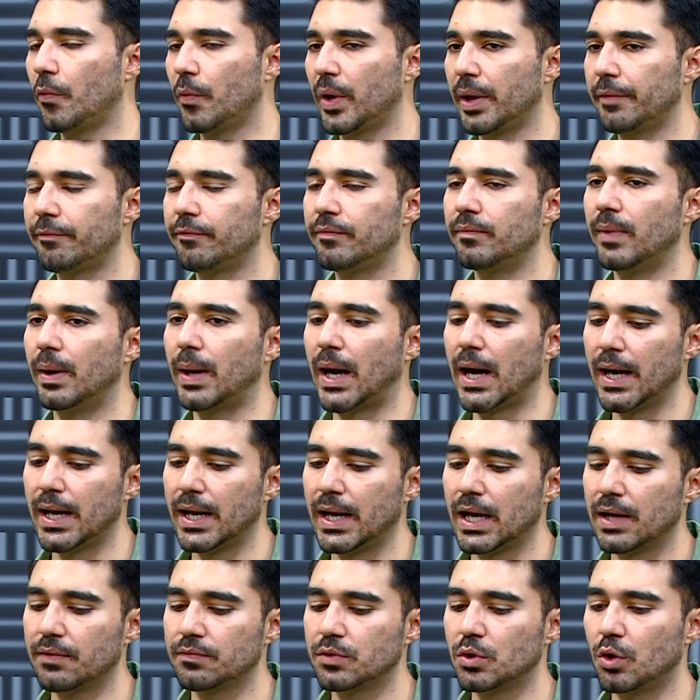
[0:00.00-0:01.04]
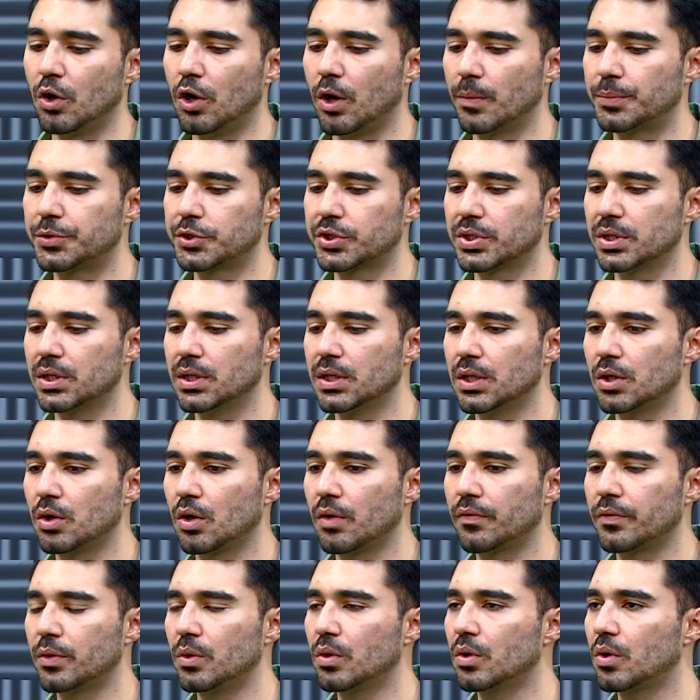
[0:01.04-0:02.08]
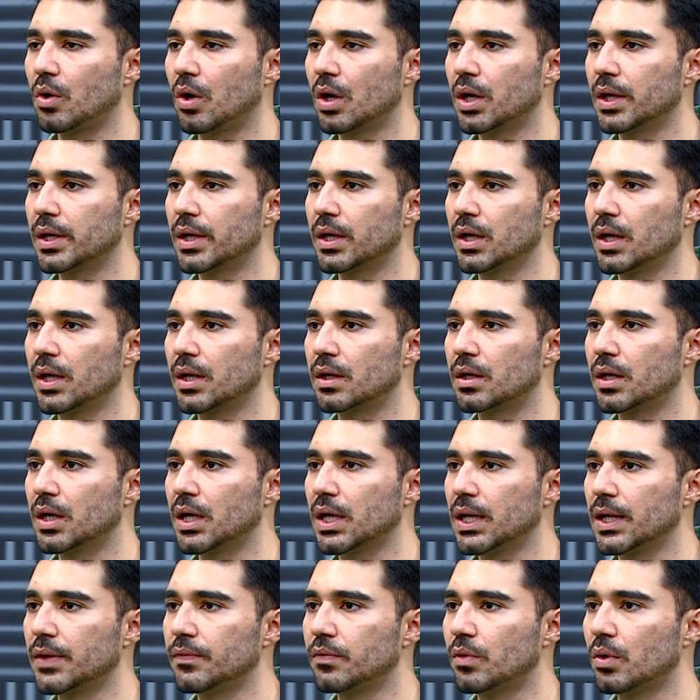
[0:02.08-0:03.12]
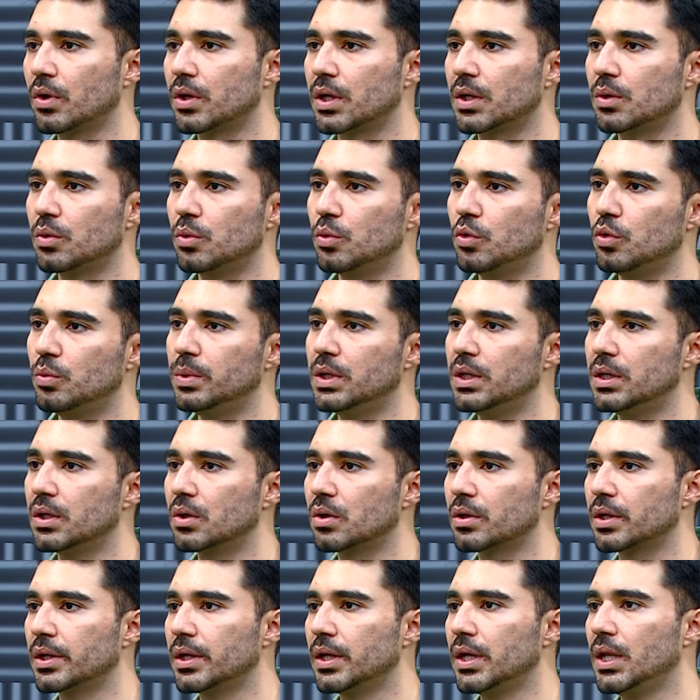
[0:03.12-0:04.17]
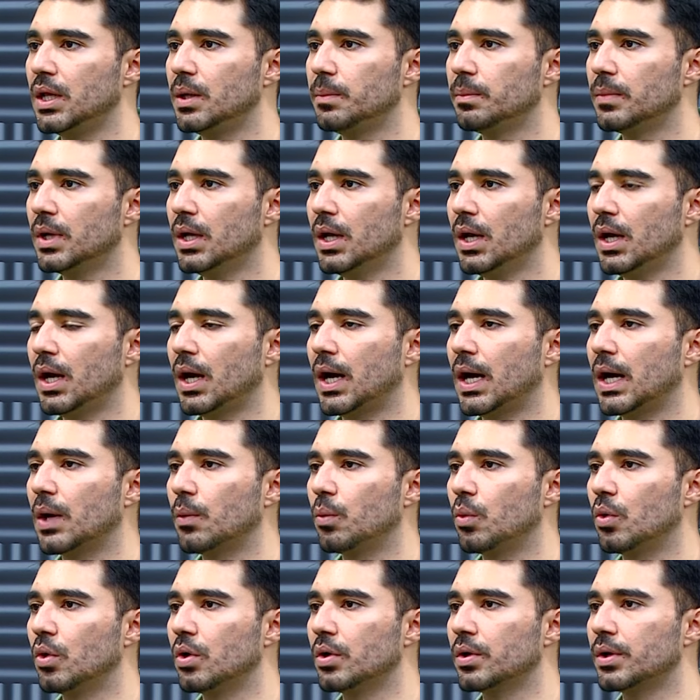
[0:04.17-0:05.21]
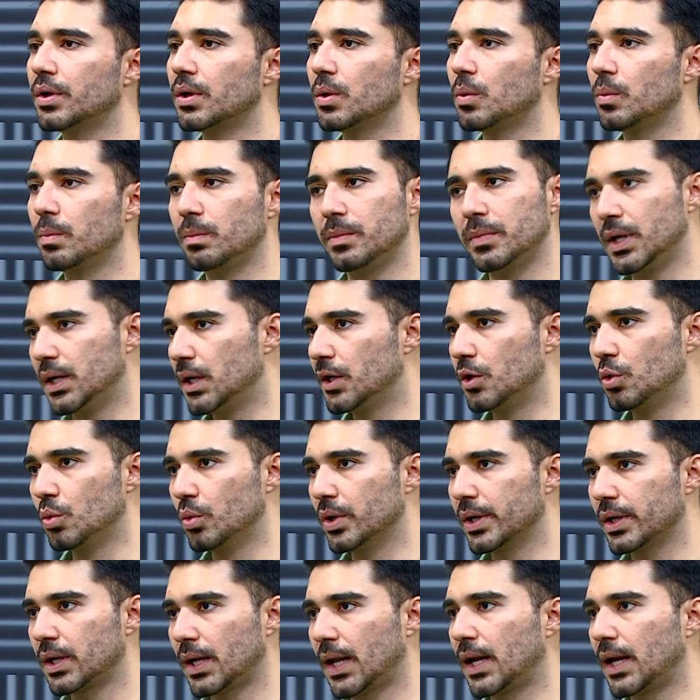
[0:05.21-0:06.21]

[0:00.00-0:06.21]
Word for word: if I have the option of, you know, calling an InDrive or a Uber or Careem, I would really do it.